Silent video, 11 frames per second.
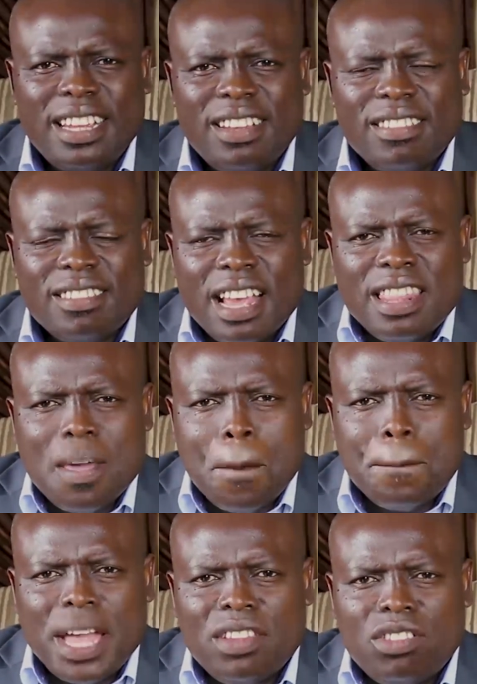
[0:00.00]
is the
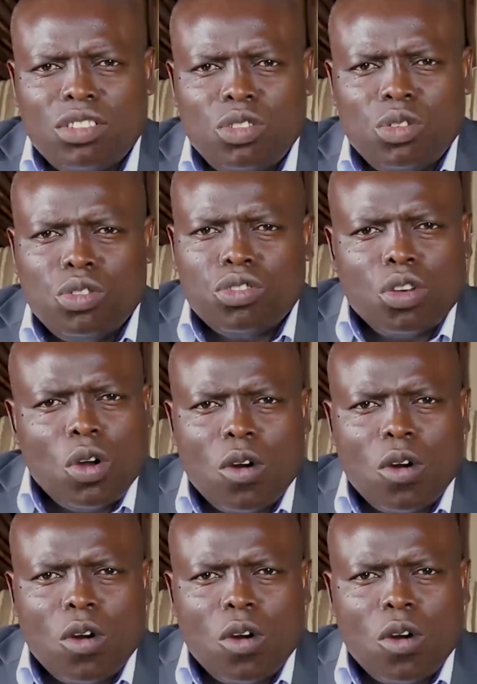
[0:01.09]
best use